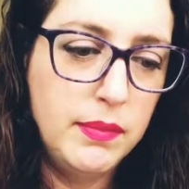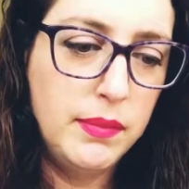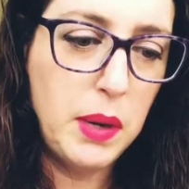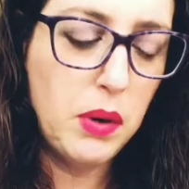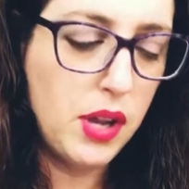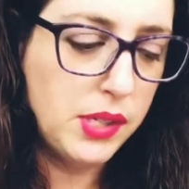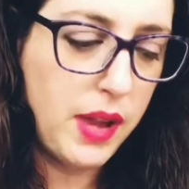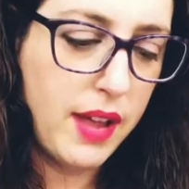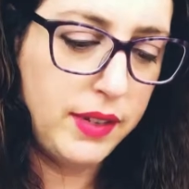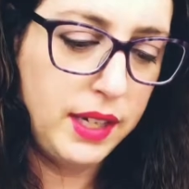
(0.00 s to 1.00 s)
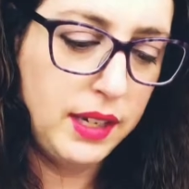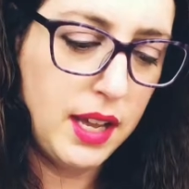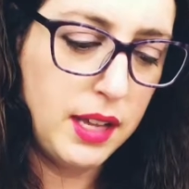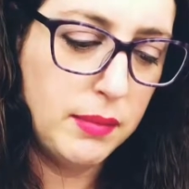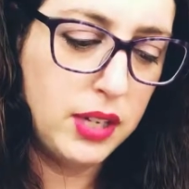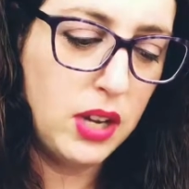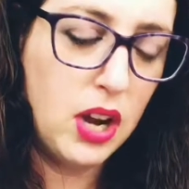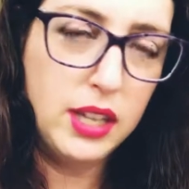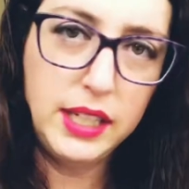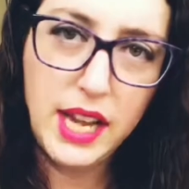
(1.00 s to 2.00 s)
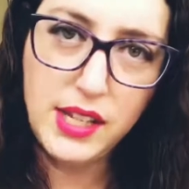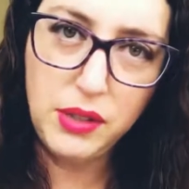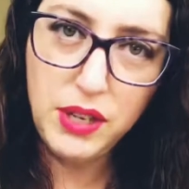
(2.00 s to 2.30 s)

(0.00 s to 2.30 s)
they were also having a Carla Yates